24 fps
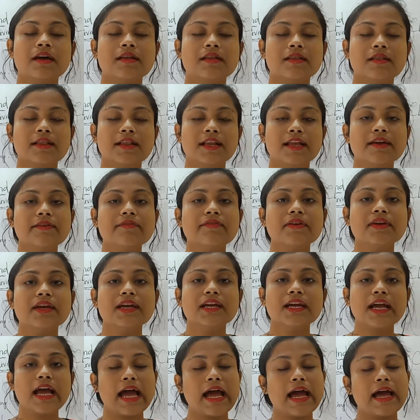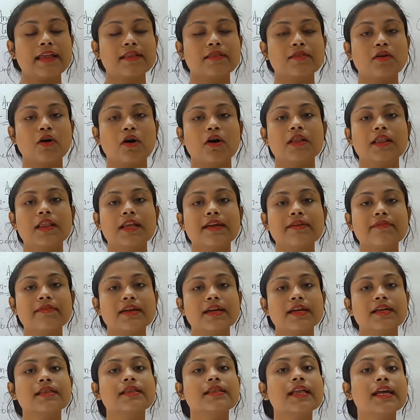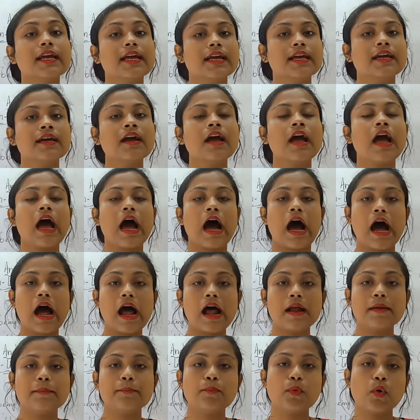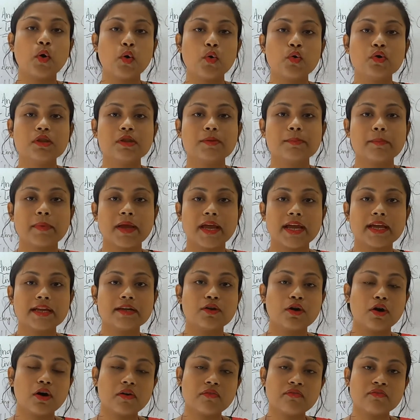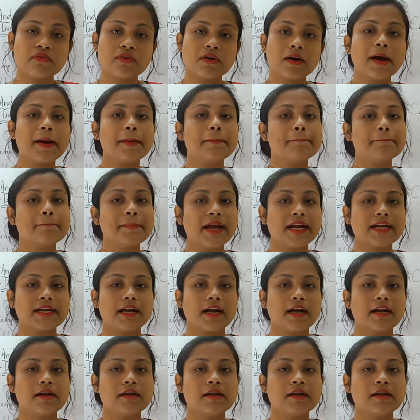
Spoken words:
living and non-living thing are both made of matter.